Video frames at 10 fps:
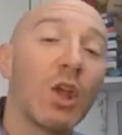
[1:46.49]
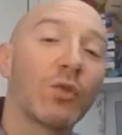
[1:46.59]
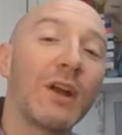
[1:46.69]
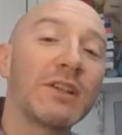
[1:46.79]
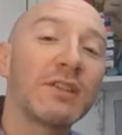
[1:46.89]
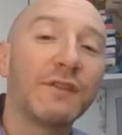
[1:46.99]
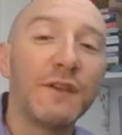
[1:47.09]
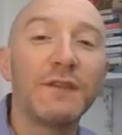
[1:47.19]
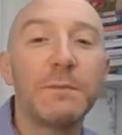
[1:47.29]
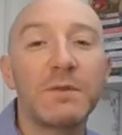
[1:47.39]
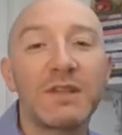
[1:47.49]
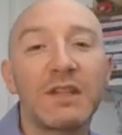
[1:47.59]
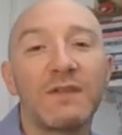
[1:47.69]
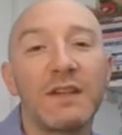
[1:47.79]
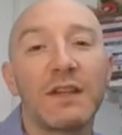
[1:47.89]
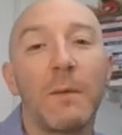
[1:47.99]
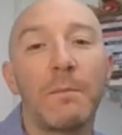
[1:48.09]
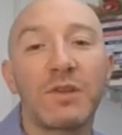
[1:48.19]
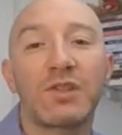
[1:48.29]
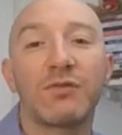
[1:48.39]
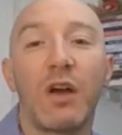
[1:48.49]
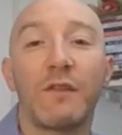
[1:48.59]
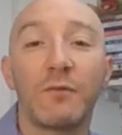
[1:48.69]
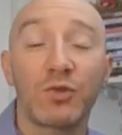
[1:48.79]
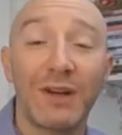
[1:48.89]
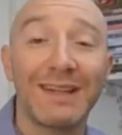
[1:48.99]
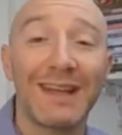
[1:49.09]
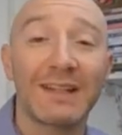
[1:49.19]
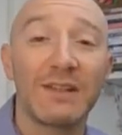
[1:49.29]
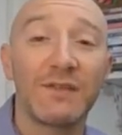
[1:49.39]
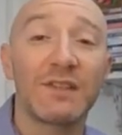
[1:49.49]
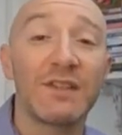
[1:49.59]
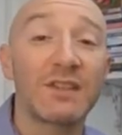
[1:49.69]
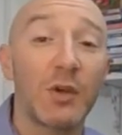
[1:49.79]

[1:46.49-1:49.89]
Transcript: Greater than 50% of income must derive from trading activities.